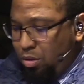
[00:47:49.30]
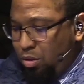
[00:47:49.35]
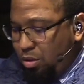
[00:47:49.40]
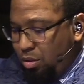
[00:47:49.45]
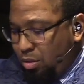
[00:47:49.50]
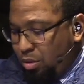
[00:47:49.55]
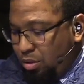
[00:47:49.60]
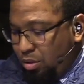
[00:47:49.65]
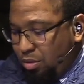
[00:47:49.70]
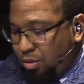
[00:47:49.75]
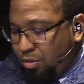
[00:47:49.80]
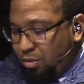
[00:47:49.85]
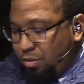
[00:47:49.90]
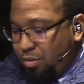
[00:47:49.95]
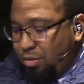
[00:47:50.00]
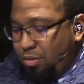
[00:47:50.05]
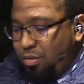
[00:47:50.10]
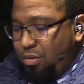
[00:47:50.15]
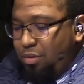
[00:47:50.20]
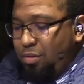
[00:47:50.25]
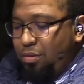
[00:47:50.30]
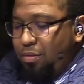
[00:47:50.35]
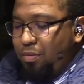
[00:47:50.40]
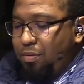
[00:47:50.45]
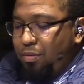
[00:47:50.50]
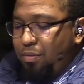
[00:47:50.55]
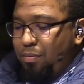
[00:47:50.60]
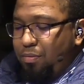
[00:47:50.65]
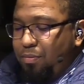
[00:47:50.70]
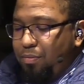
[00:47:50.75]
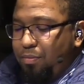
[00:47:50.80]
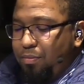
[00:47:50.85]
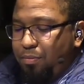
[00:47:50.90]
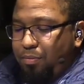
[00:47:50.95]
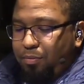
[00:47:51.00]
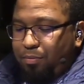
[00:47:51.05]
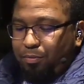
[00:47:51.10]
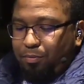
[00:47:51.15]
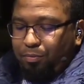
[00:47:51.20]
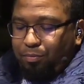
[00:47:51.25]

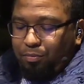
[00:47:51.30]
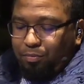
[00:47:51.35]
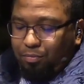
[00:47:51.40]
(silence)